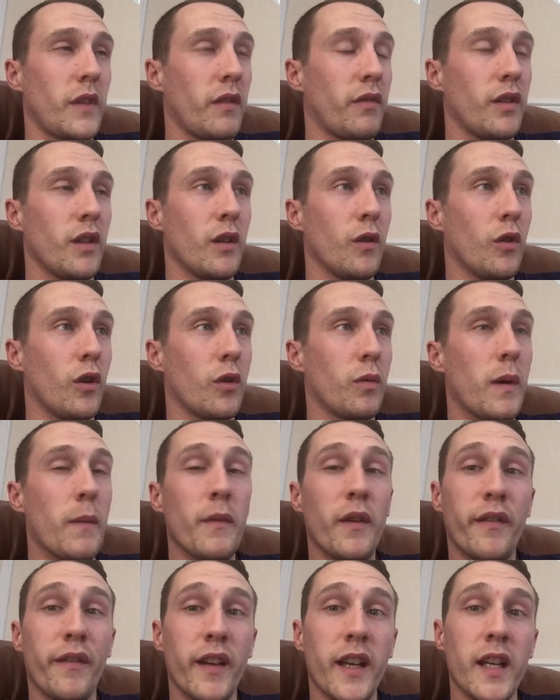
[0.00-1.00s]
you look, when
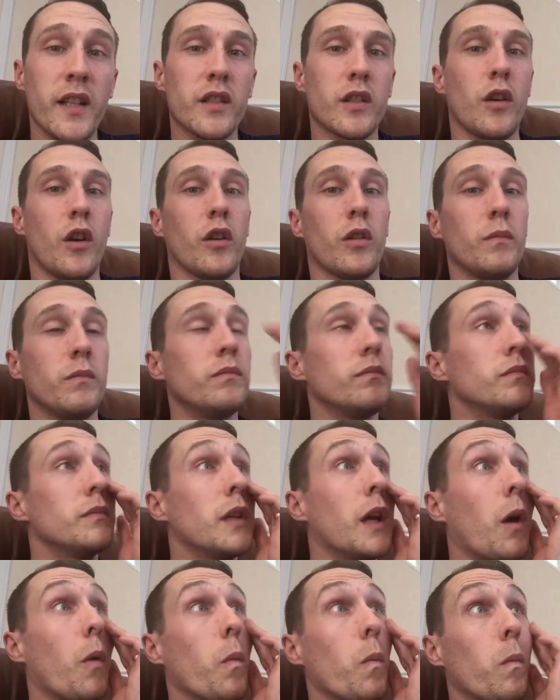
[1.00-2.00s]
we first got him,
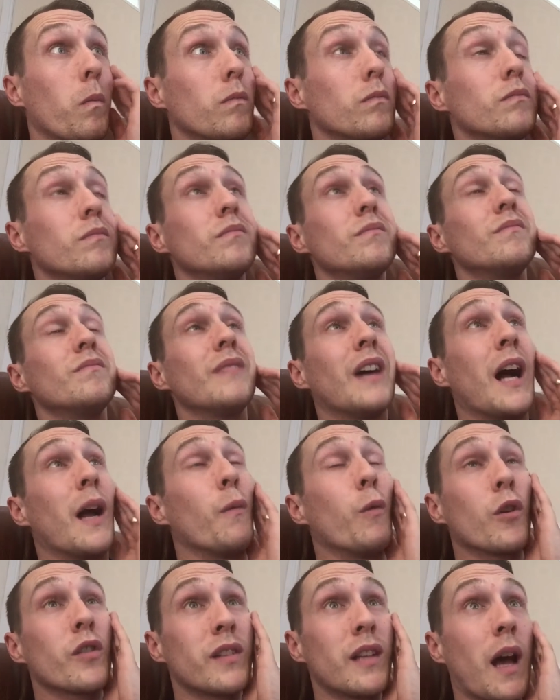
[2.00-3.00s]
now I
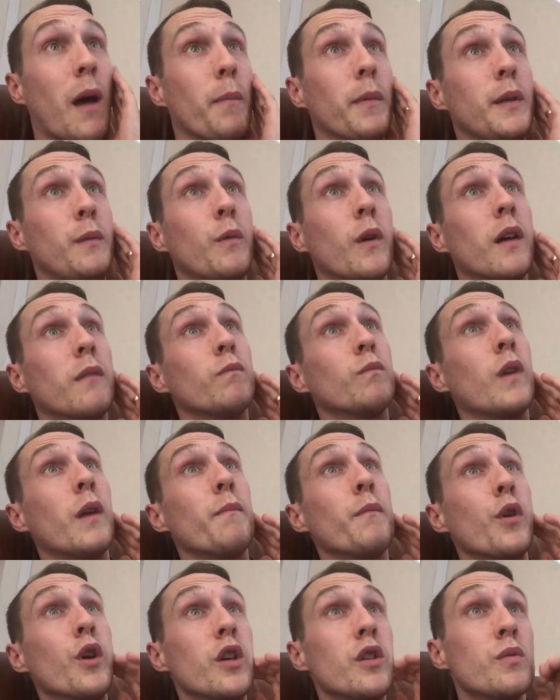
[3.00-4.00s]
wasn't happy when
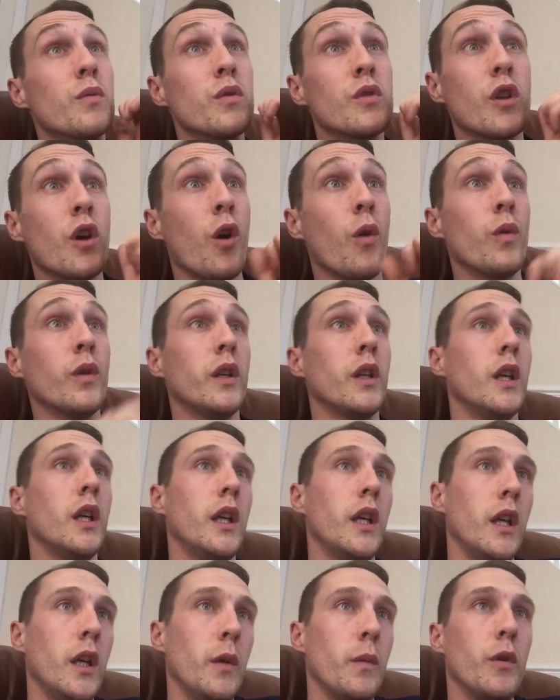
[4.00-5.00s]
Moyes was going.
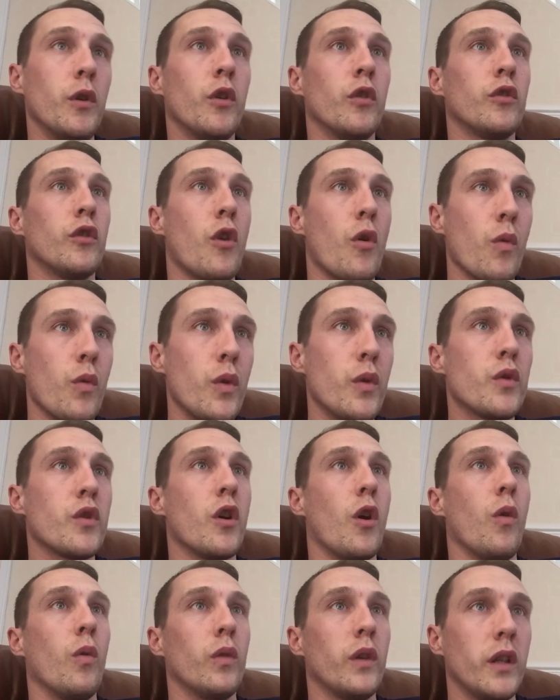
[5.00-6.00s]
We all know he was
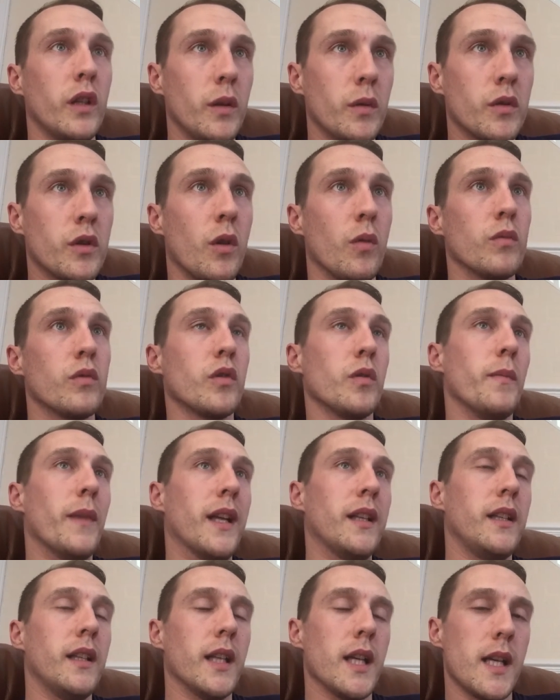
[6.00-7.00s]
going and he was going to
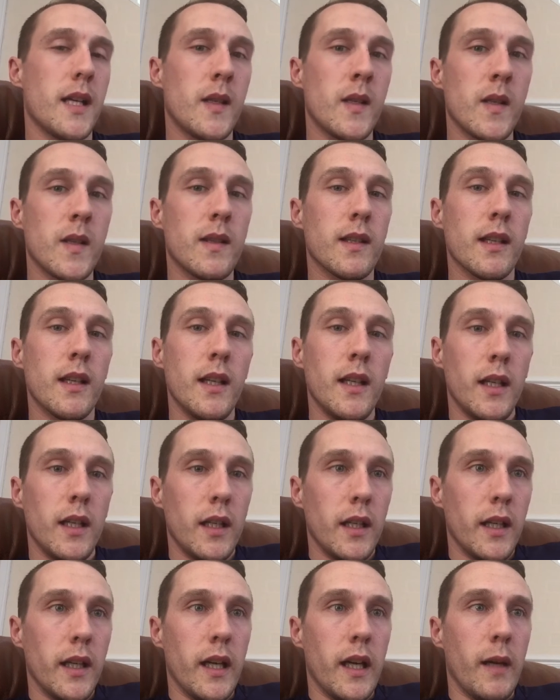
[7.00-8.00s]
Man United.
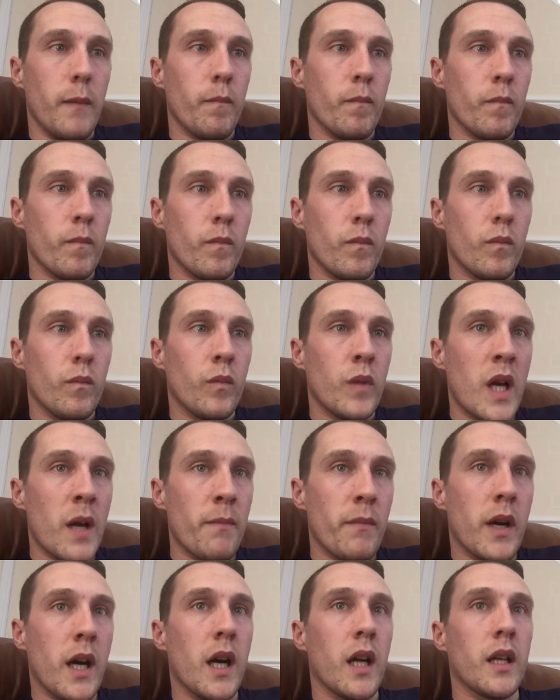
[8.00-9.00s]
When
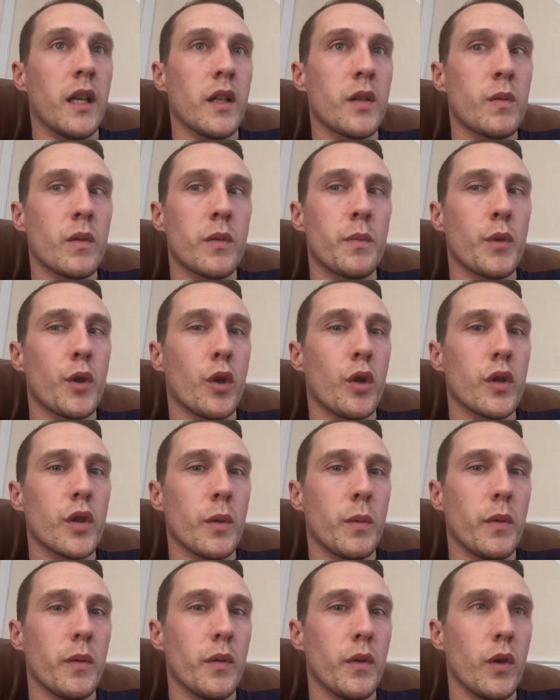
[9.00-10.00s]
Martinez was brought
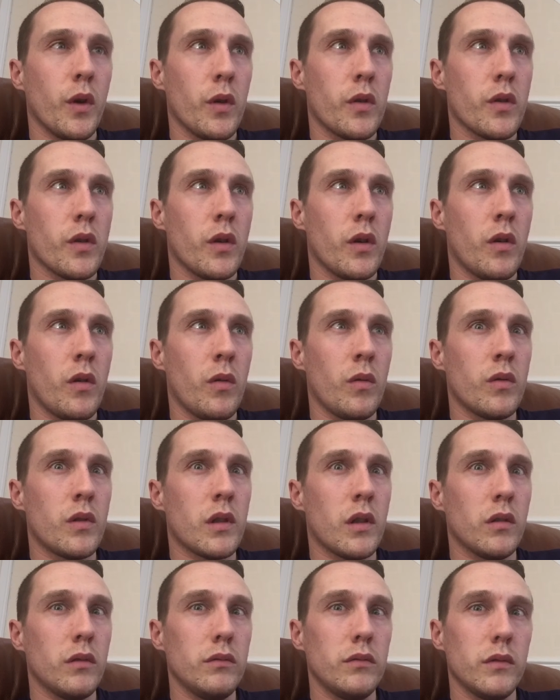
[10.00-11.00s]
up, I thought, hold
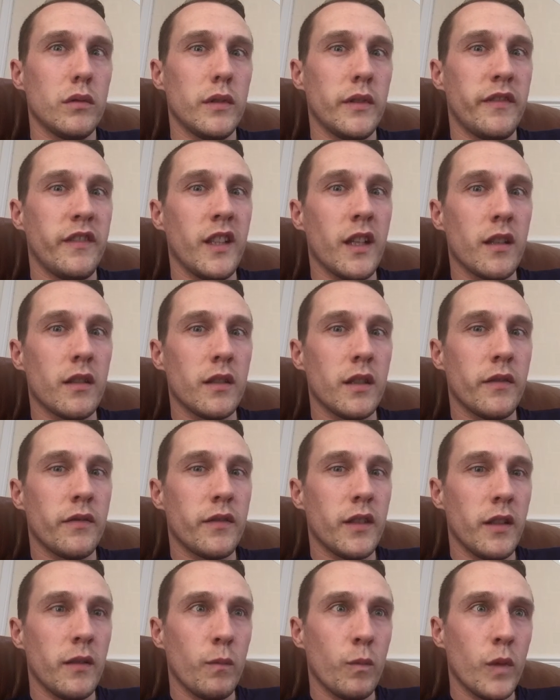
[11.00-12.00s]
on, if
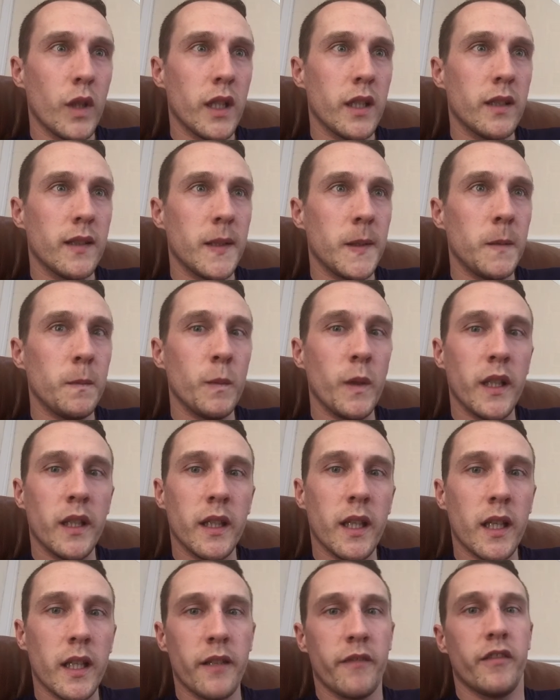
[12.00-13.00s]
Wigan didn't win
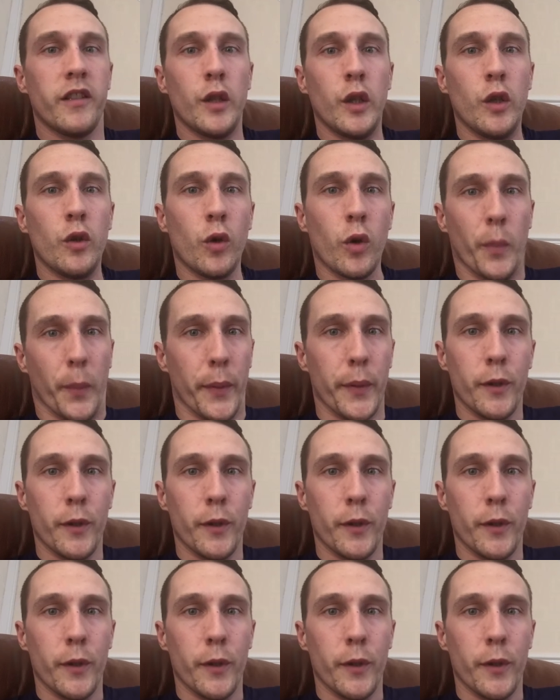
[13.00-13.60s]
that FA Cup,